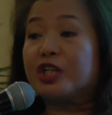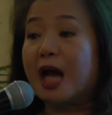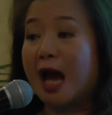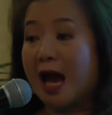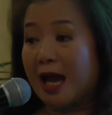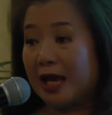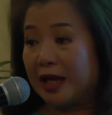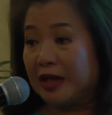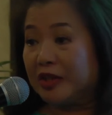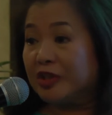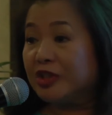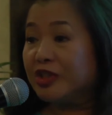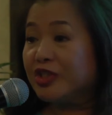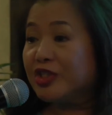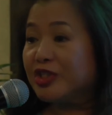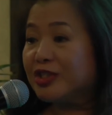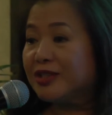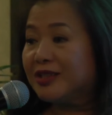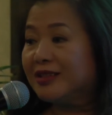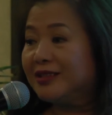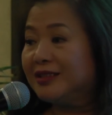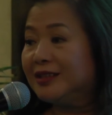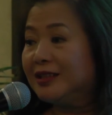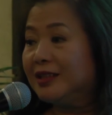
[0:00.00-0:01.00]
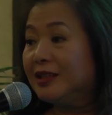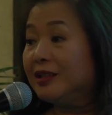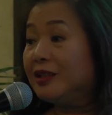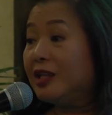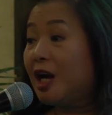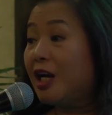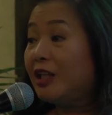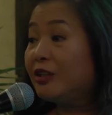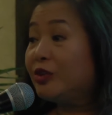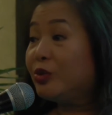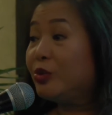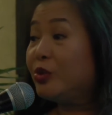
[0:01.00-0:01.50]
tires,
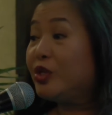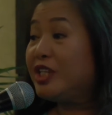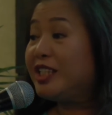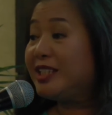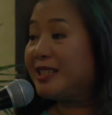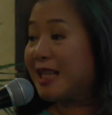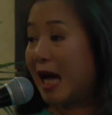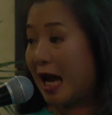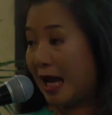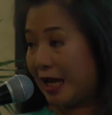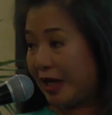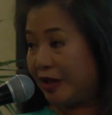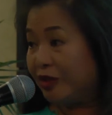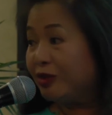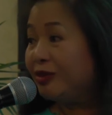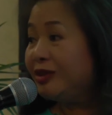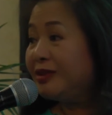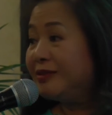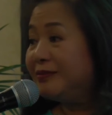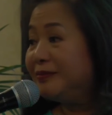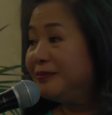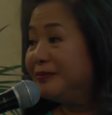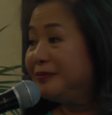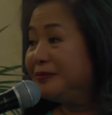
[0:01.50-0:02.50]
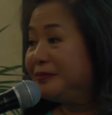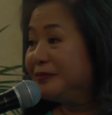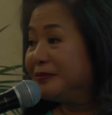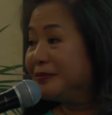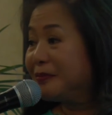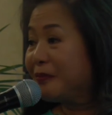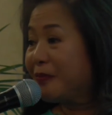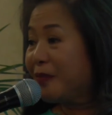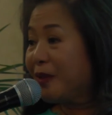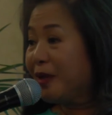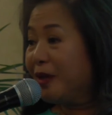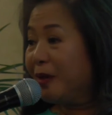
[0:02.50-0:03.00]
not retire,
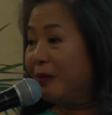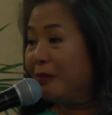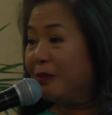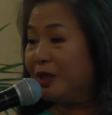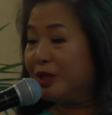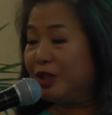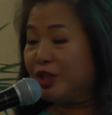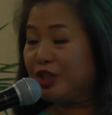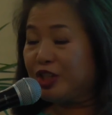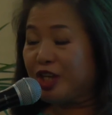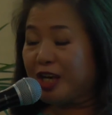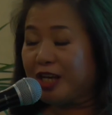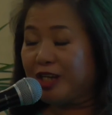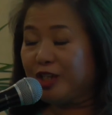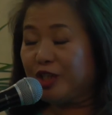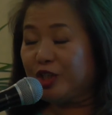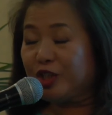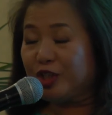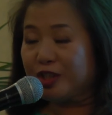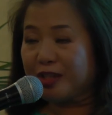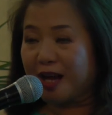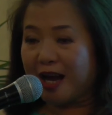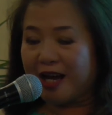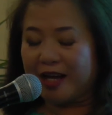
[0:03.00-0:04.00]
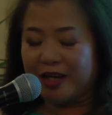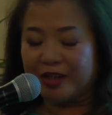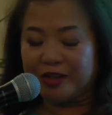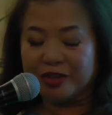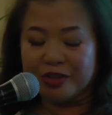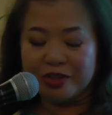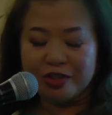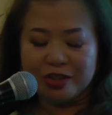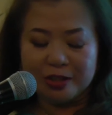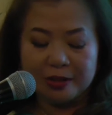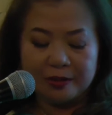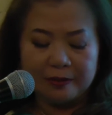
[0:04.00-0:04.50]
but change
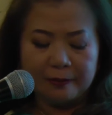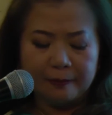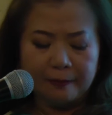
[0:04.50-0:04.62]
tires,